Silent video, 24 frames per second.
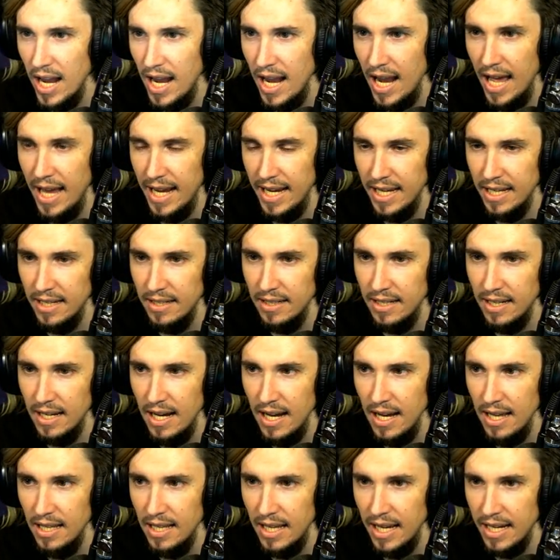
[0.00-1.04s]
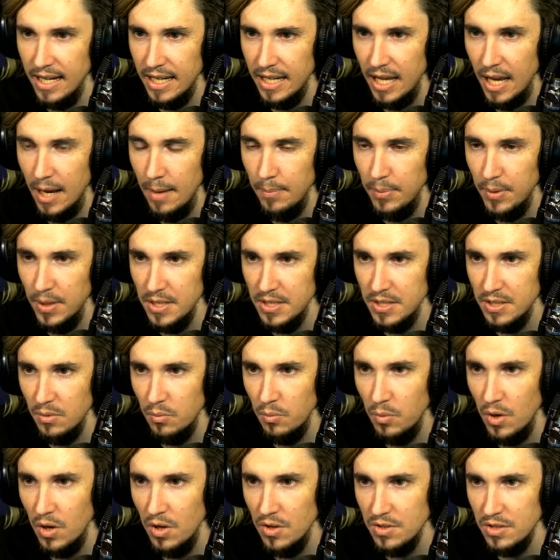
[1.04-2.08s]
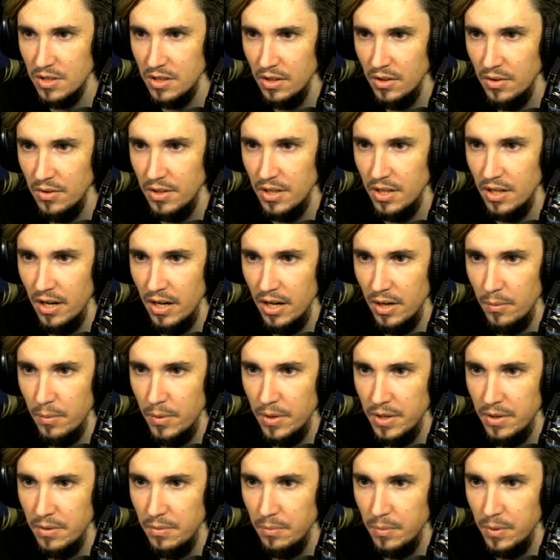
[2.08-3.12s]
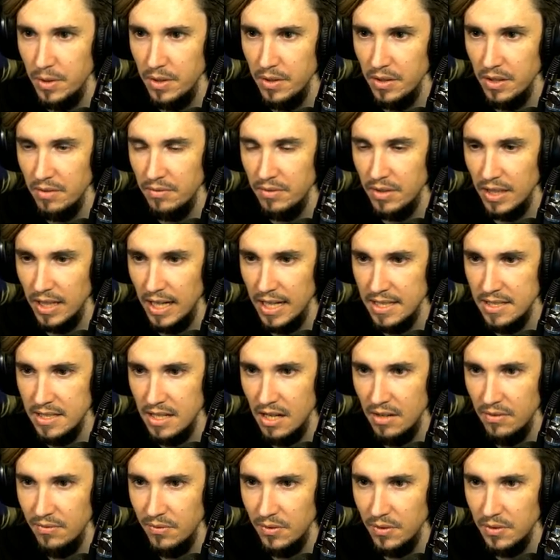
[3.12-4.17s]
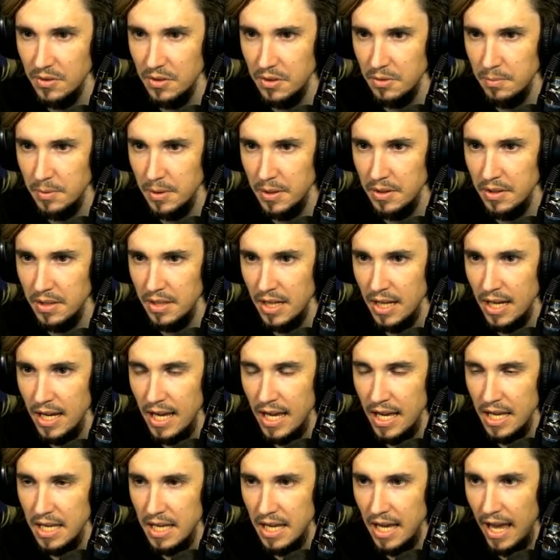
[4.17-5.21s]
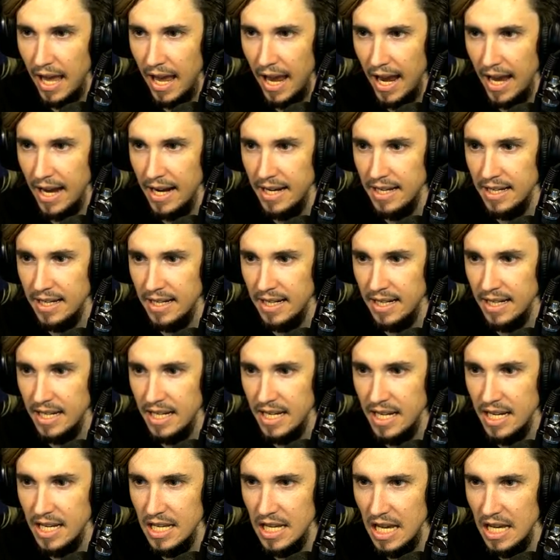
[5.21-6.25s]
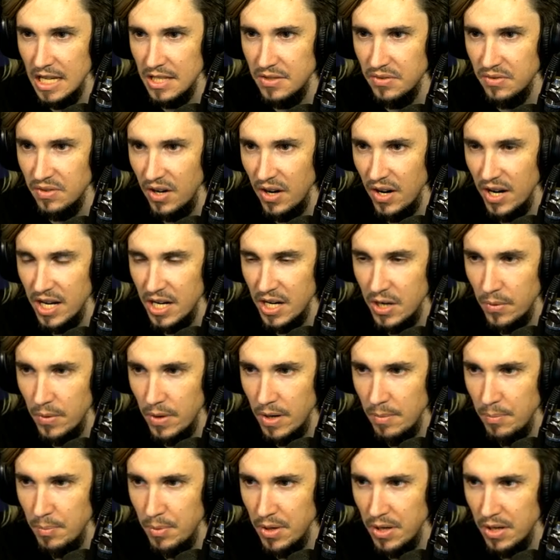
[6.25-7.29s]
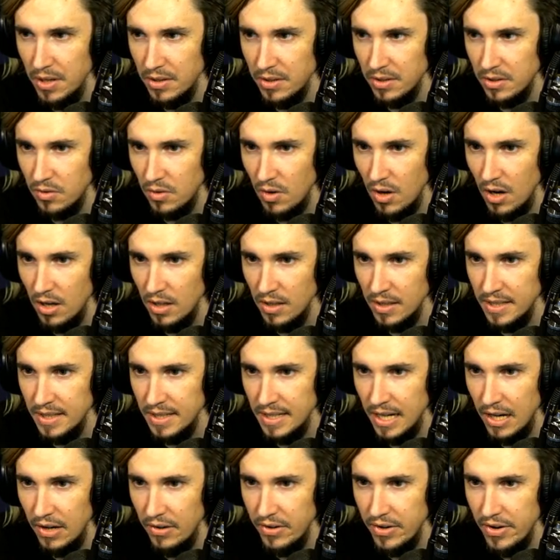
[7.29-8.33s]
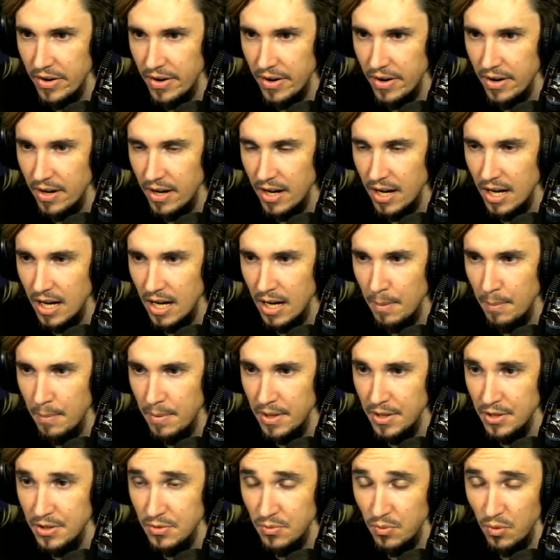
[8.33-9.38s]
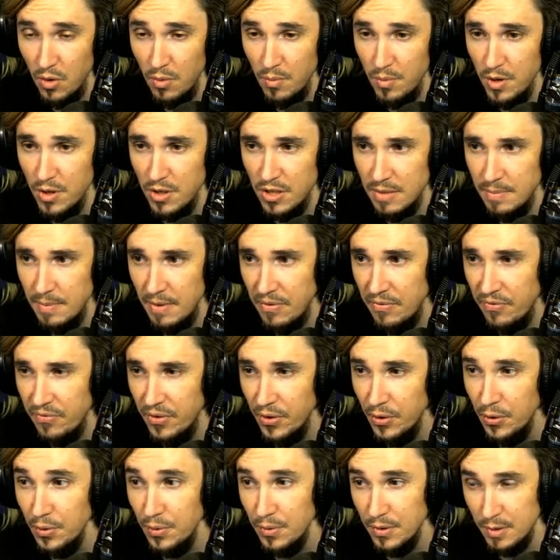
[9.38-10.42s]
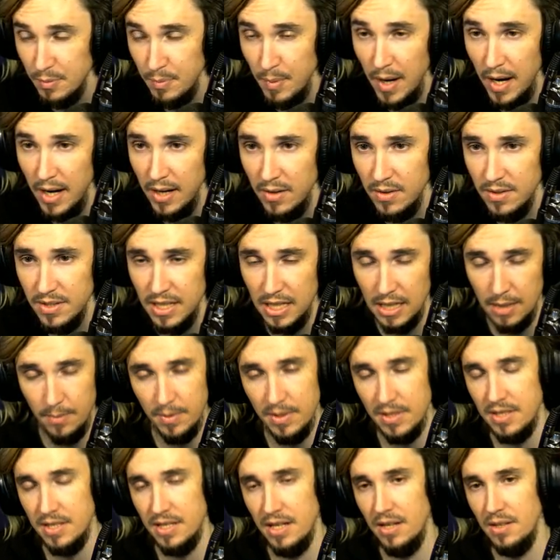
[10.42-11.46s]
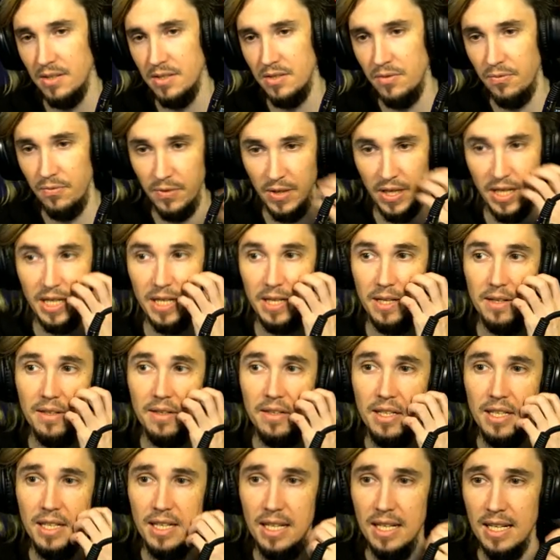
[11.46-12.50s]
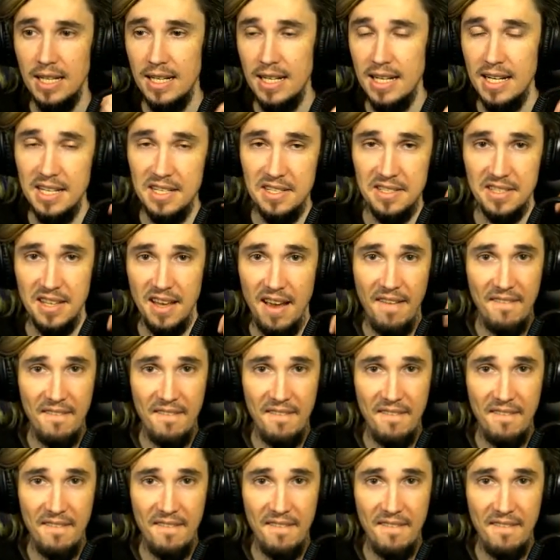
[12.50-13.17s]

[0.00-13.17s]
like it. I like it. And plus the walls glow in the dark when you when you leave the lights off for a little bit. And uh, it, it's very creepy and crawly down here. Um, this room used to be filled with spiders that I would sell to Flick. Because